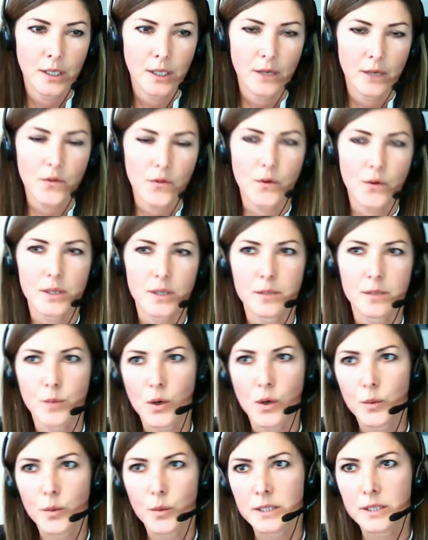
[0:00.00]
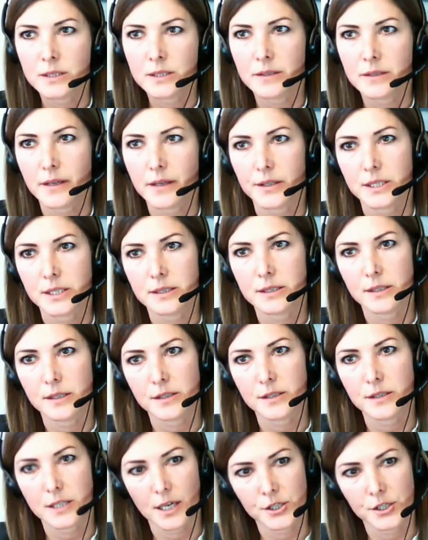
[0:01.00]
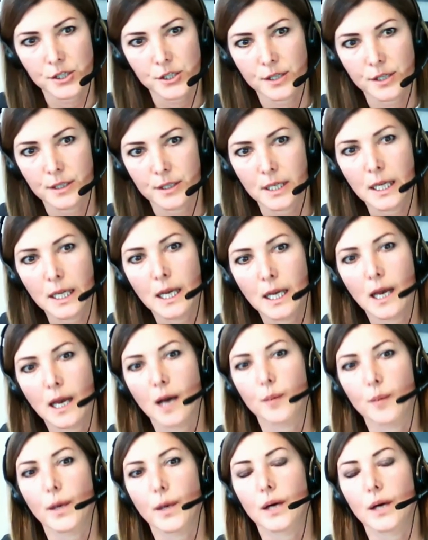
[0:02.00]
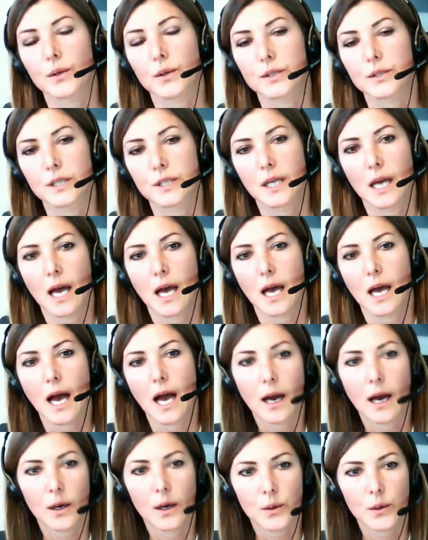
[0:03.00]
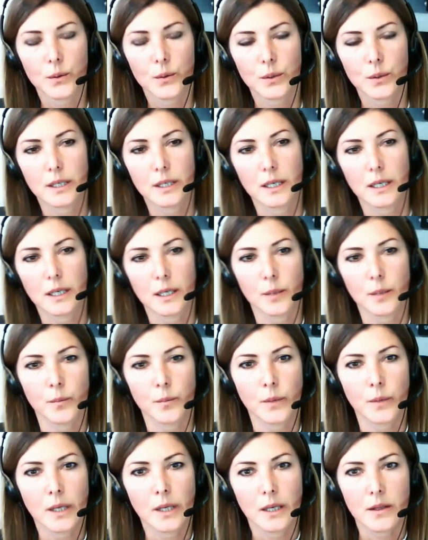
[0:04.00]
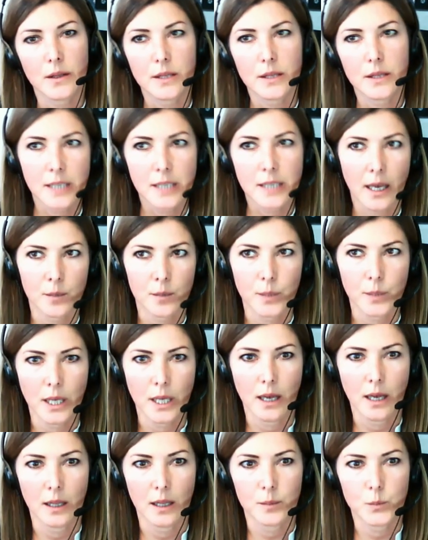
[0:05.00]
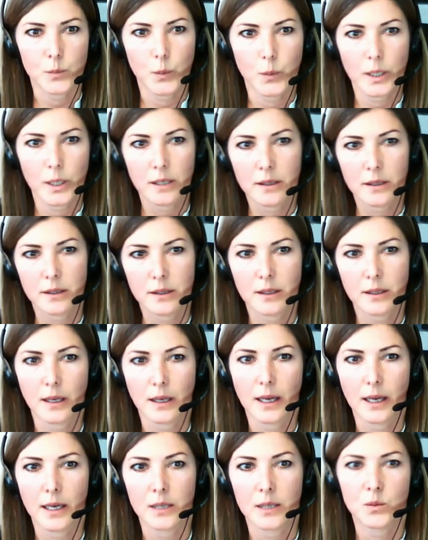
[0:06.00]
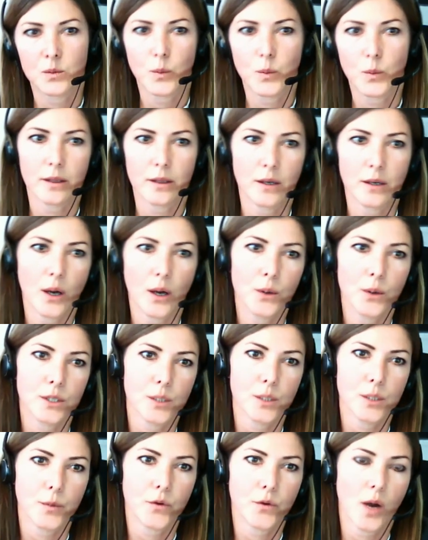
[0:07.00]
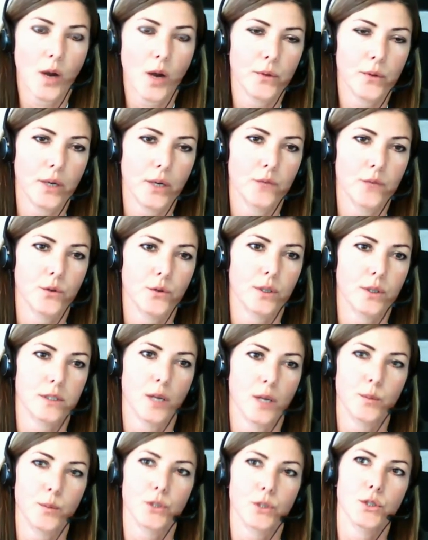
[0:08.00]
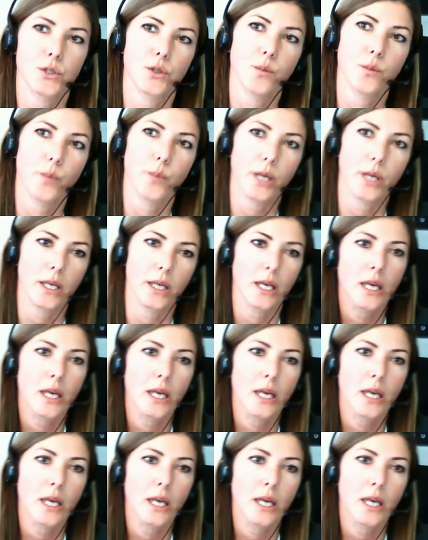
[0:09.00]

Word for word: So at the moment, there is discussion about how this can be helped with, and whether ownership of copyright, for example, should be